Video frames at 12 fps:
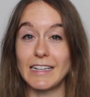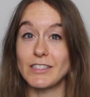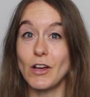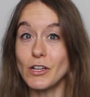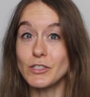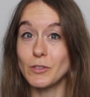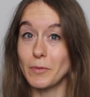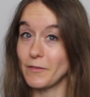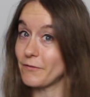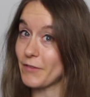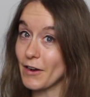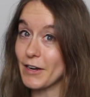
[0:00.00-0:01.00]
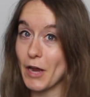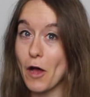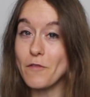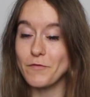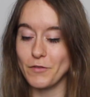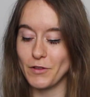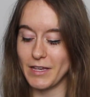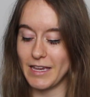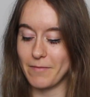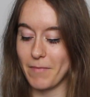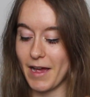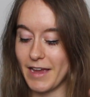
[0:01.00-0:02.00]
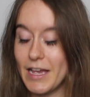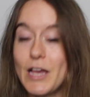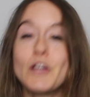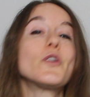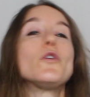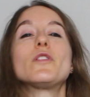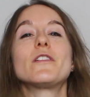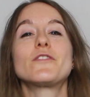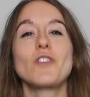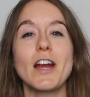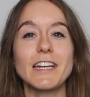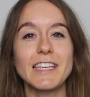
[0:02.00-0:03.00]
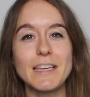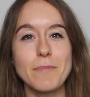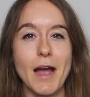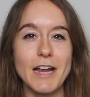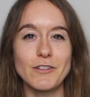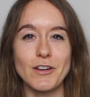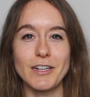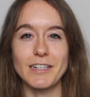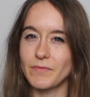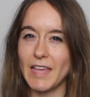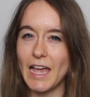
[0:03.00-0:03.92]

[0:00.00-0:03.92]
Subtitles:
It's also been very helpful in my goal of trying to keep hydrated.